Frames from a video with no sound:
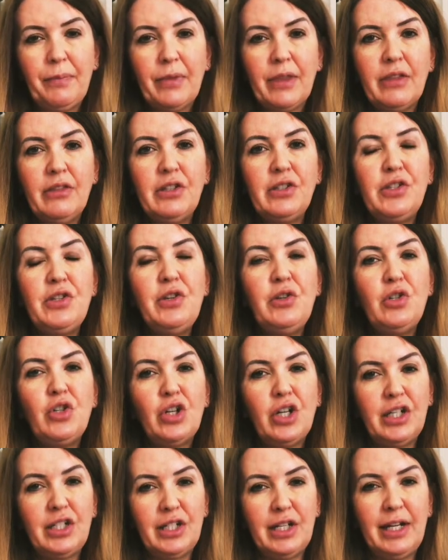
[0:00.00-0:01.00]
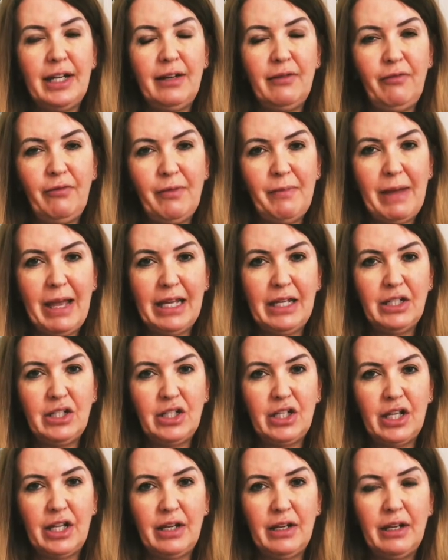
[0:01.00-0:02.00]
There's nutritional
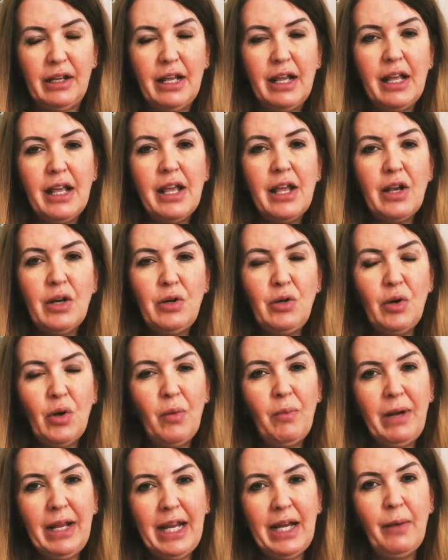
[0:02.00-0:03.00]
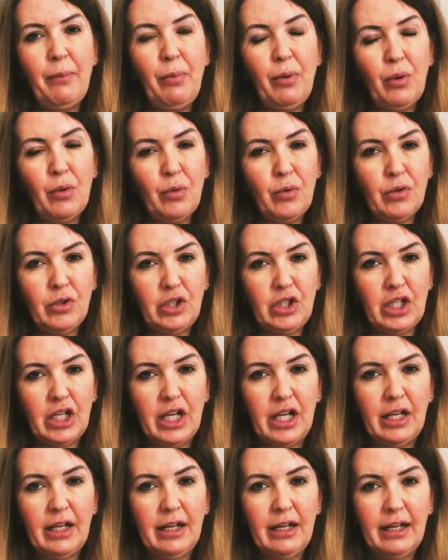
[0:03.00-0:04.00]
information, normally in a
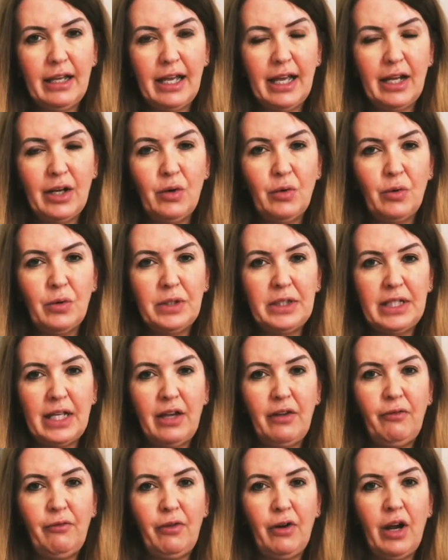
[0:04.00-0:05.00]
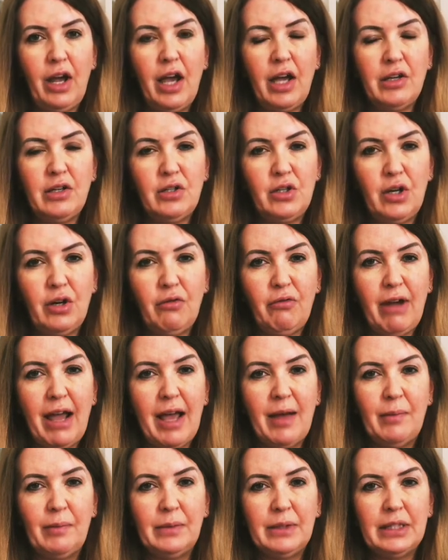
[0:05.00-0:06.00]
portion and also for 100
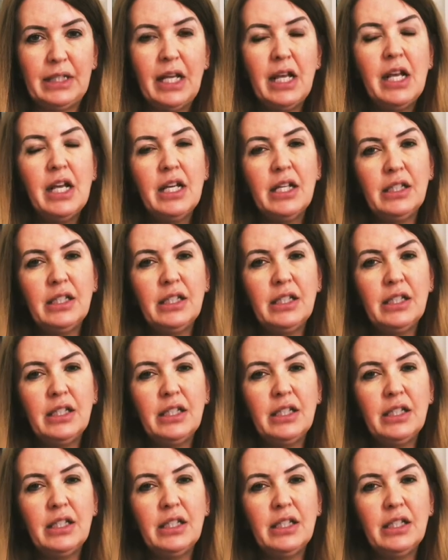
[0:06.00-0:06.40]
grams,